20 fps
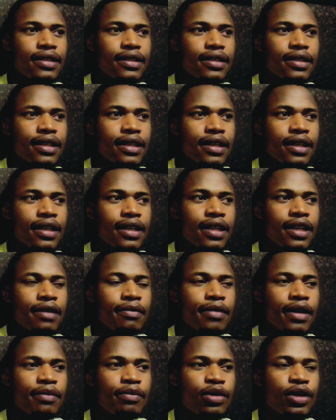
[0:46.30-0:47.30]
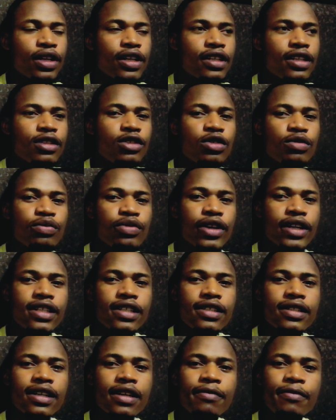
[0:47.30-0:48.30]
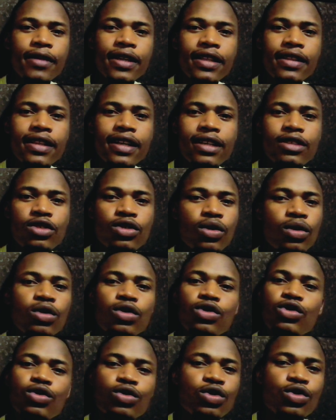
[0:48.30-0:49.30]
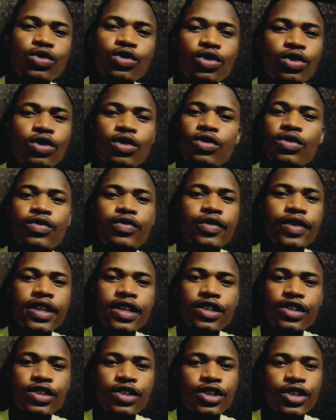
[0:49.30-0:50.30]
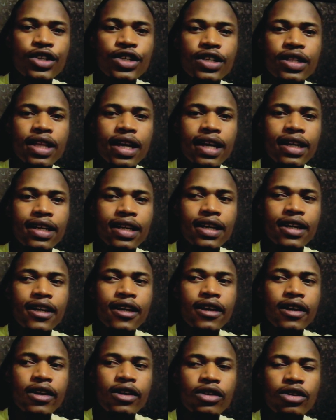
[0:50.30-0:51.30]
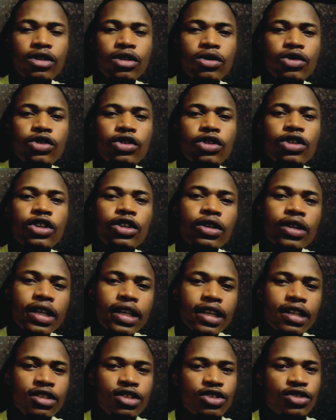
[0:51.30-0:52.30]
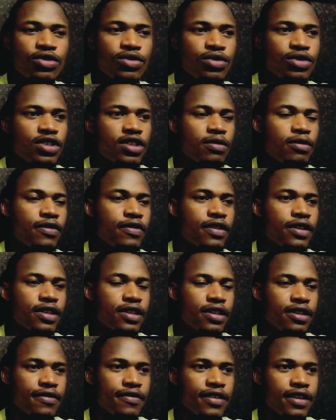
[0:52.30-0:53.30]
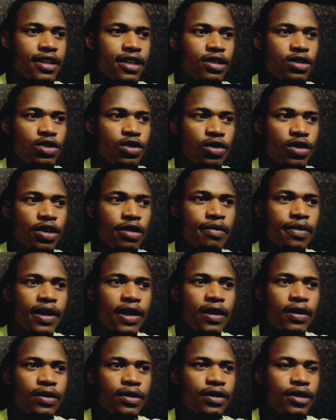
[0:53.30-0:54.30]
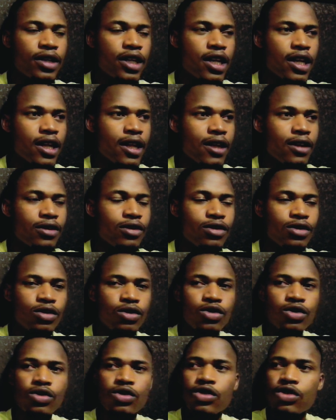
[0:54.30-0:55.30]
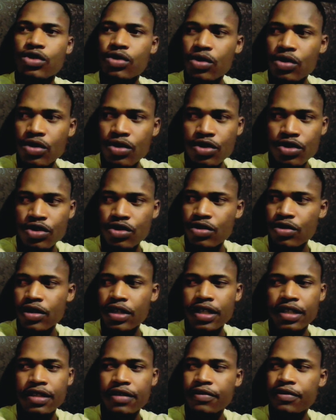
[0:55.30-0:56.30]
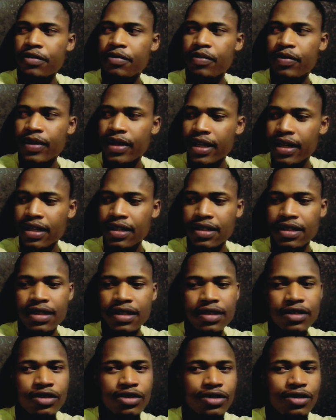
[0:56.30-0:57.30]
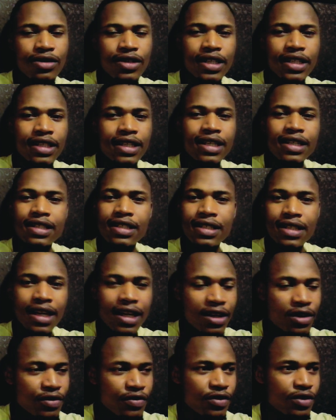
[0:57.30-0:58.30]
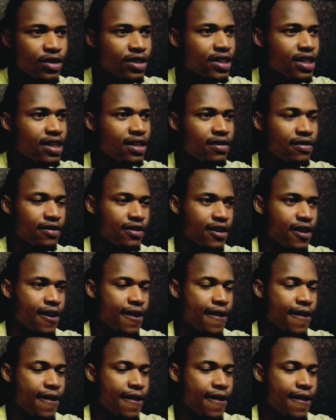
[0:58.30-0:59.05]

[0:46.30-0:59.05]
And by putting it into practice, I mean that you also do your own research, that you look into some of the stuff that I talk about. You source, you look at different places, you look at inside of yourselves,